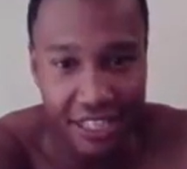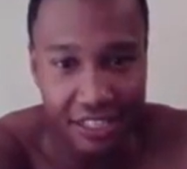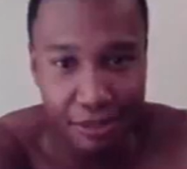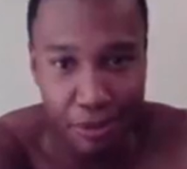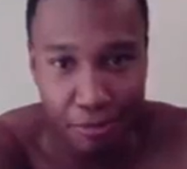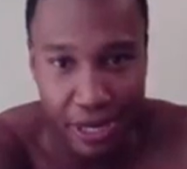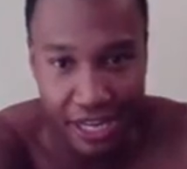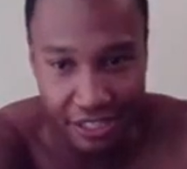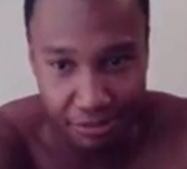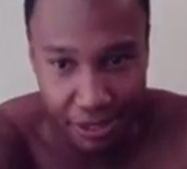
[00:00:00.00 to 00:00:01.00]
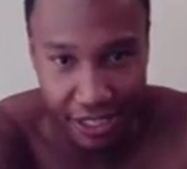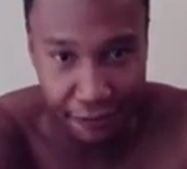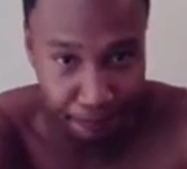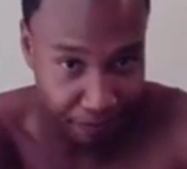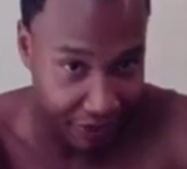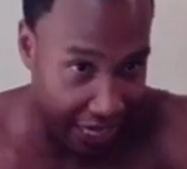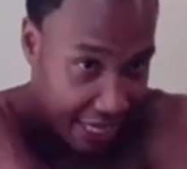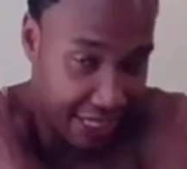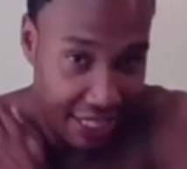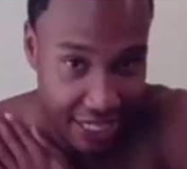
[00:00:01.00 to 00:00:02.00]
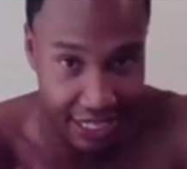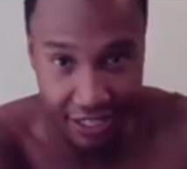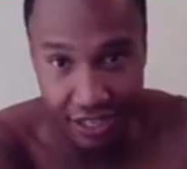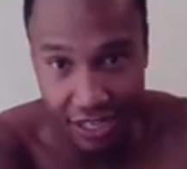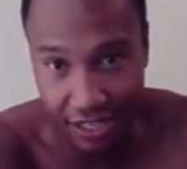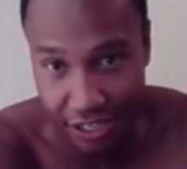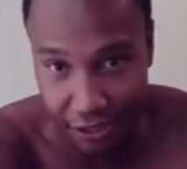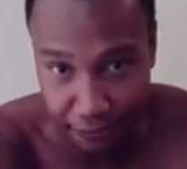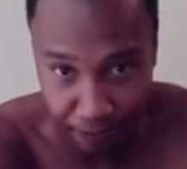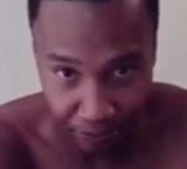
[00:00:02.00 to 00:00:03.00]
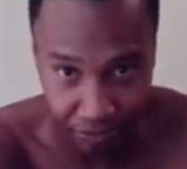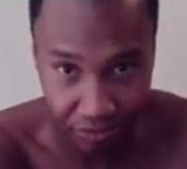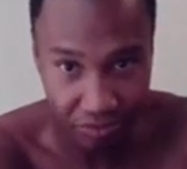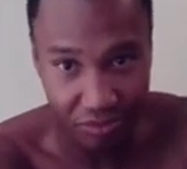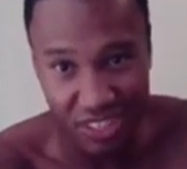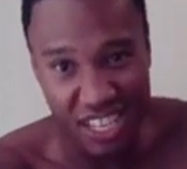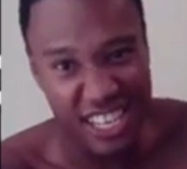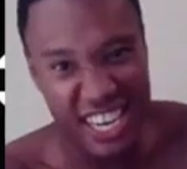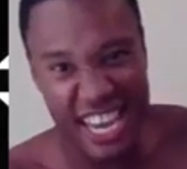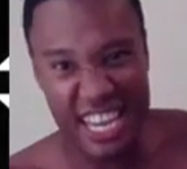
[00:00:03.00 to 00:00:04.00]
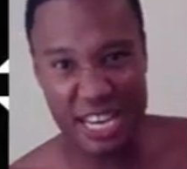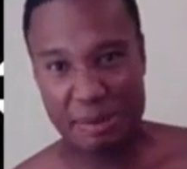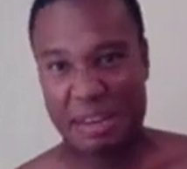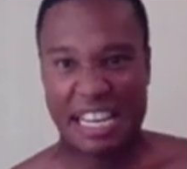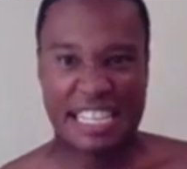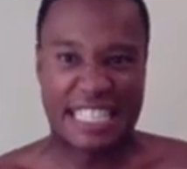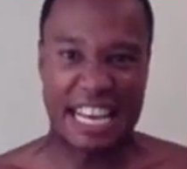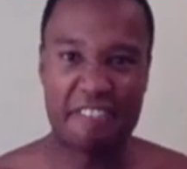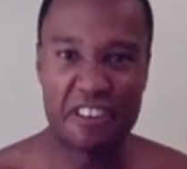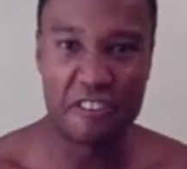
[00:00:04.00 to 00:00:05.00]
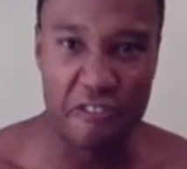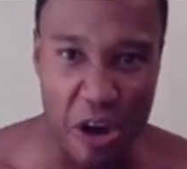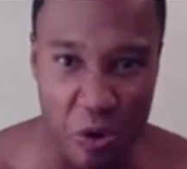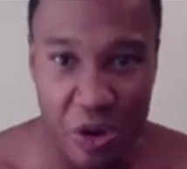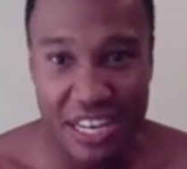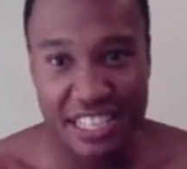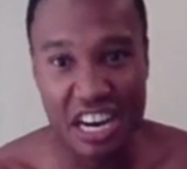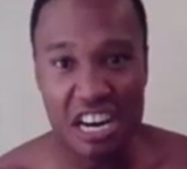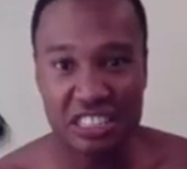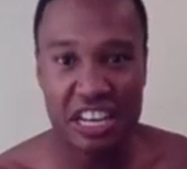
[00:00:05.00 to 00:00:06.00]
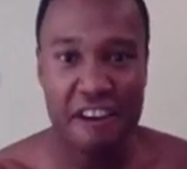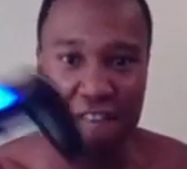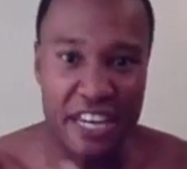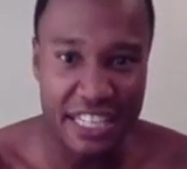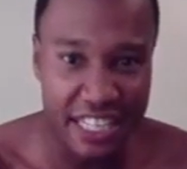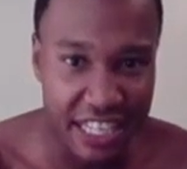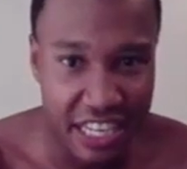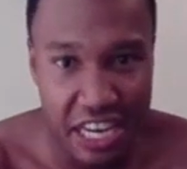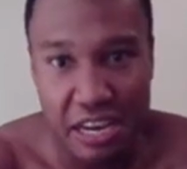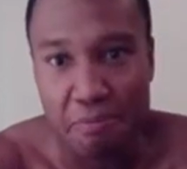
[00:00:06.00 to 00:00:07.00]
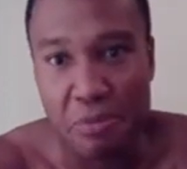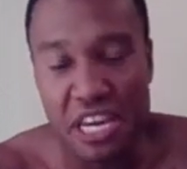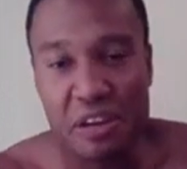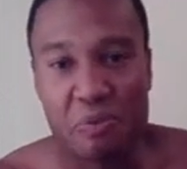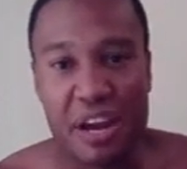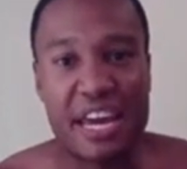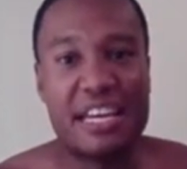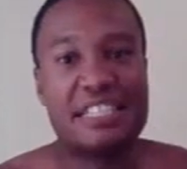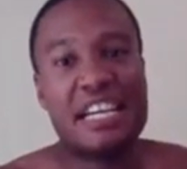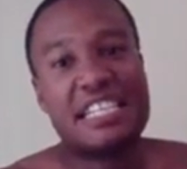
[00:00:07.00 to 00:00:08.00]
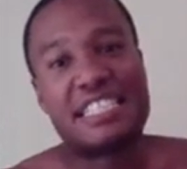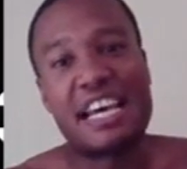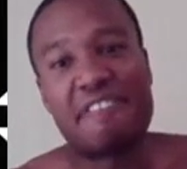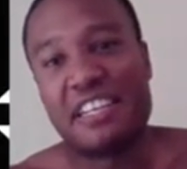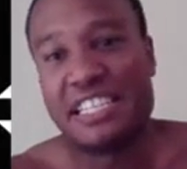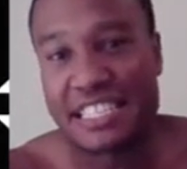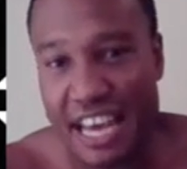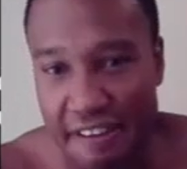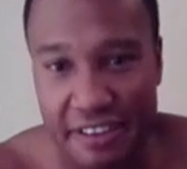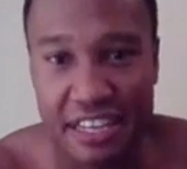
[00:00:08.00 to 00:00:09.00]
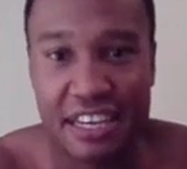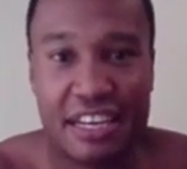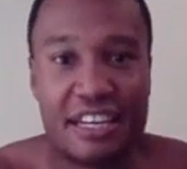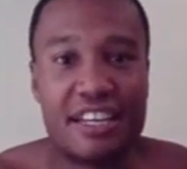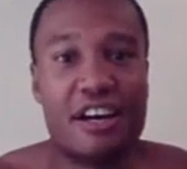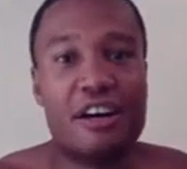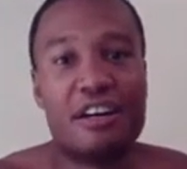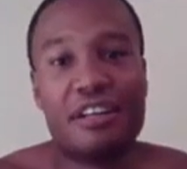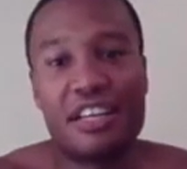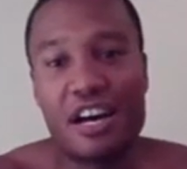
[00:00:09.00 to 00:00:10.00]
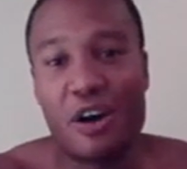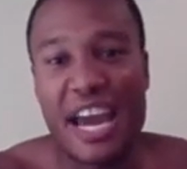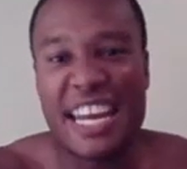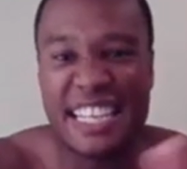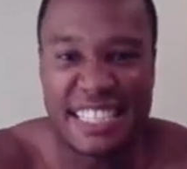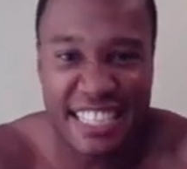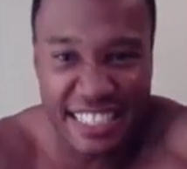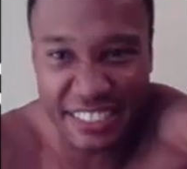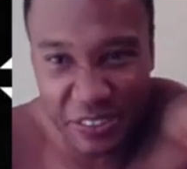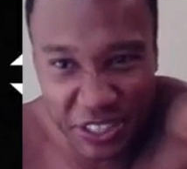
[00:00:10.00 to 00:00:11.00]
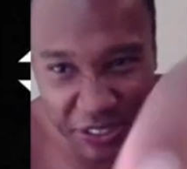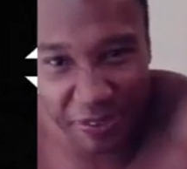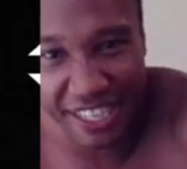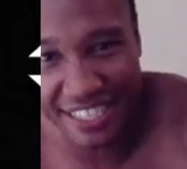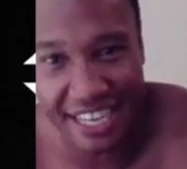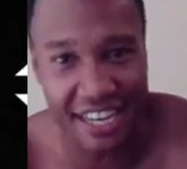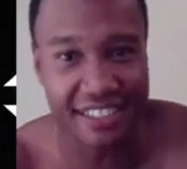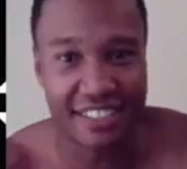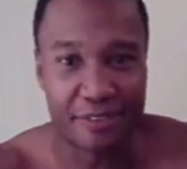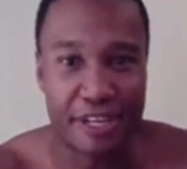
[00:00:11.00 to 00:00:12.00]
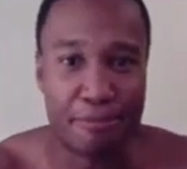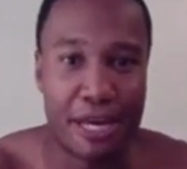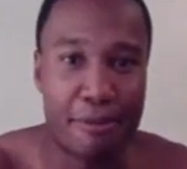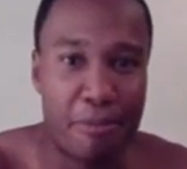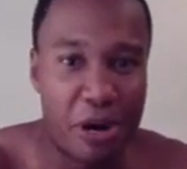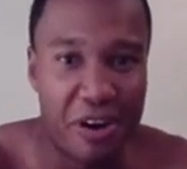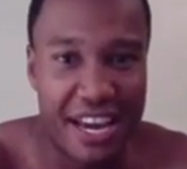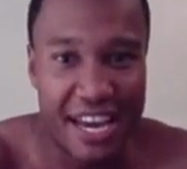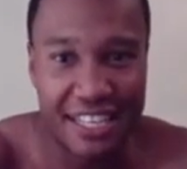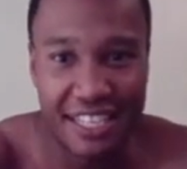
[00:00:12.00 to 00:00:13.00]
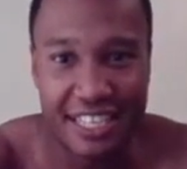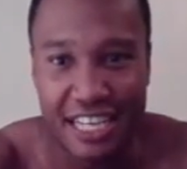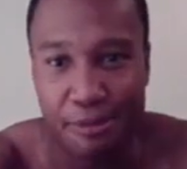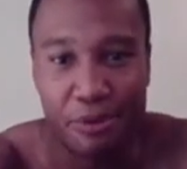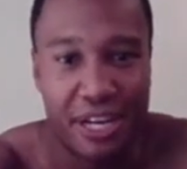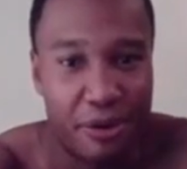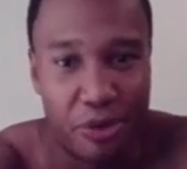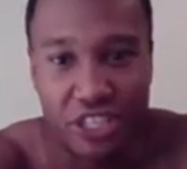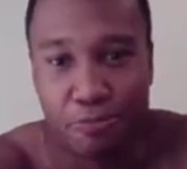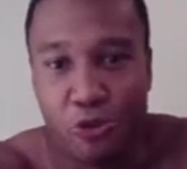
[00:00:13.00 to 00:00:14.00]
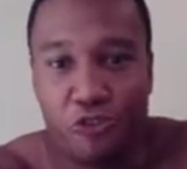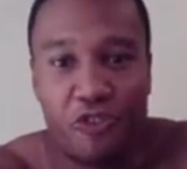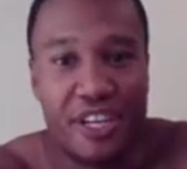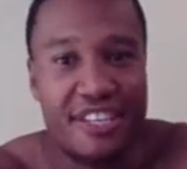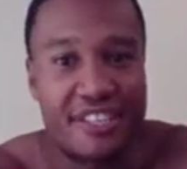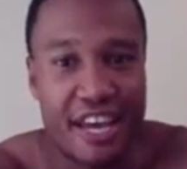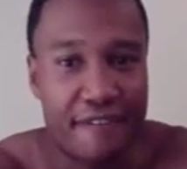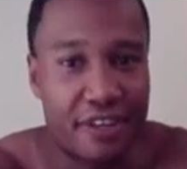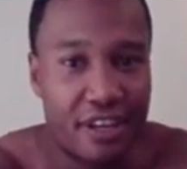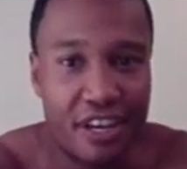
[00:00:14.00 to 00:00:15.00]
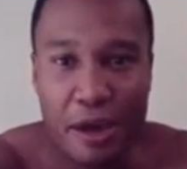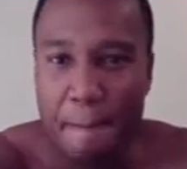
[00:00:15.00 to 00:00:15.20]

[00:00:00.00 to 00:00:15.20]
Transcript: Let's take a look at my badges, man. 89, you already know layup, 74, dunks, 50, mid range, 77. Yo, yo, 86 on the three. Check out the three, man. Ball handling coming in with a smooth 57.